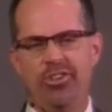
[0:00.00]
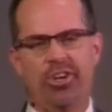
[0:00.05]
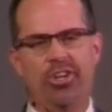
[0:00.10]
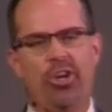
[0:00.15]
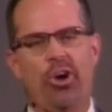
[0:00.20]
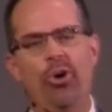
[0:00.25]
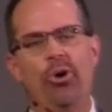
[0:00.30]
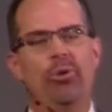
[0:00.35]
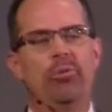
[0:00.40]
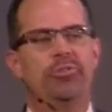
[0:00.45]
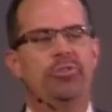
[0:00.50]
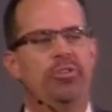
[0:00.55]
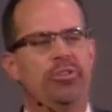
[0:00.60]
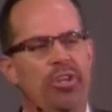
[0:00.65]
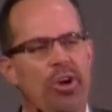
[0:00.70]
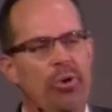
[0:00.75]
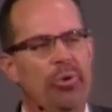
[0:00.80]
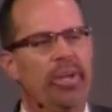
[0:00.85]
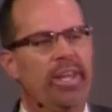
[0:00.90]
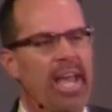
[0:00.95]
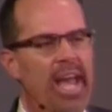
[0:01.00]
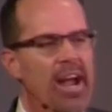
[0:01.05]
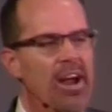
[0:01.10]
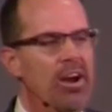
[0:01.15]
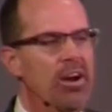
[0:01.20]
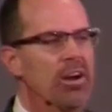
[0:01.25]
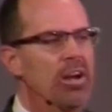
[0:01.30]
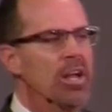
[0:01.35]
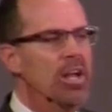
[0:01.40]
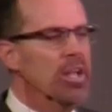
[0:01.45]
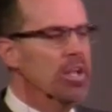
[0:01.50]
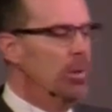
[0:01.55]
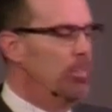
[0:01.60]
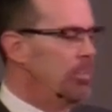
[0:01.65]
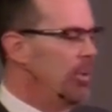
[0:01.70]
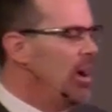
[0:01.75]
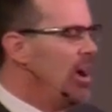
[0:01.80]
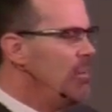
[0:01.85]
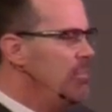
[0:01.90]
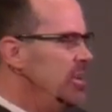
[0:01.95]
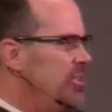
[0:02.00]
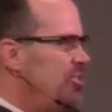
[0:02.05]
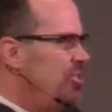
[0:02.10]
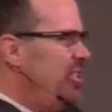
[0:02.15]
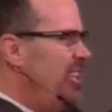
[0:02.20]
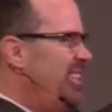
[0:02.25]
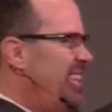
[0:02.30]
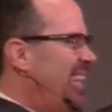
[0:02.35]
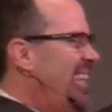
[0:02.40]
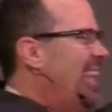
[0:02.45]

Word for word: you're cold, you don't care, your problem is you need